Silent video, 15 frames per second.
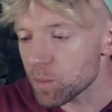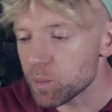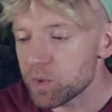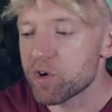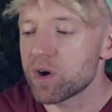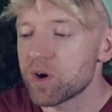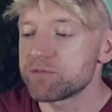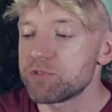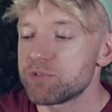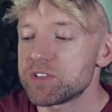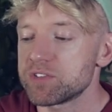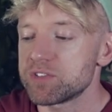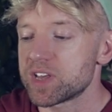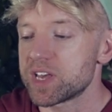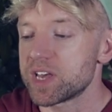we've got
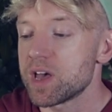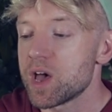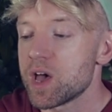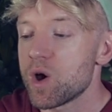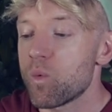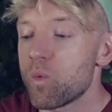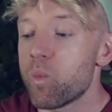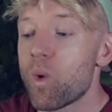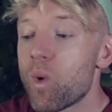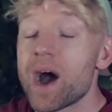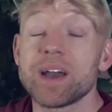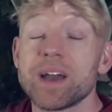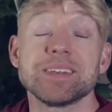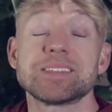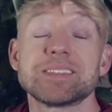reasons here.
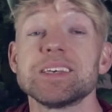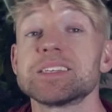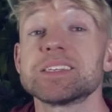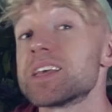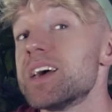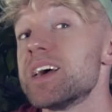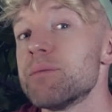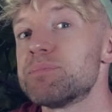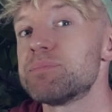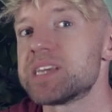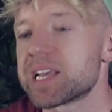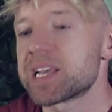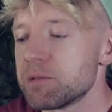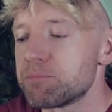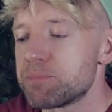Why is this
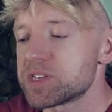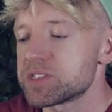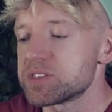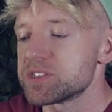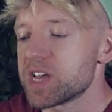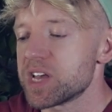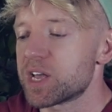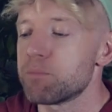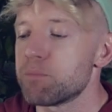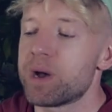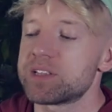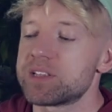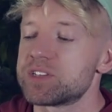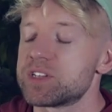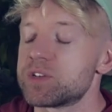particular business a
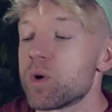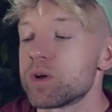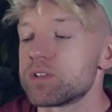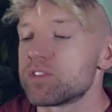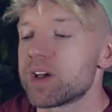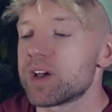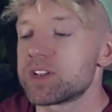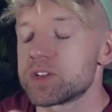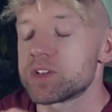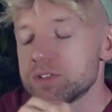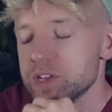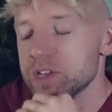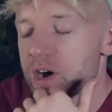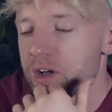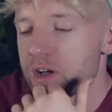competitor to our
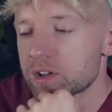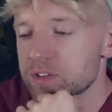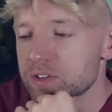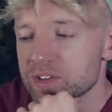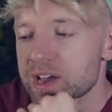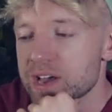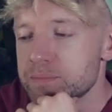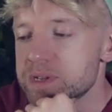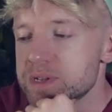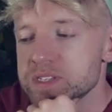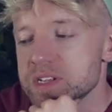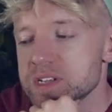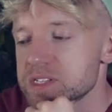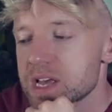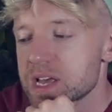desired
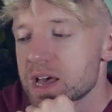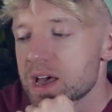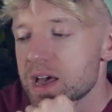business?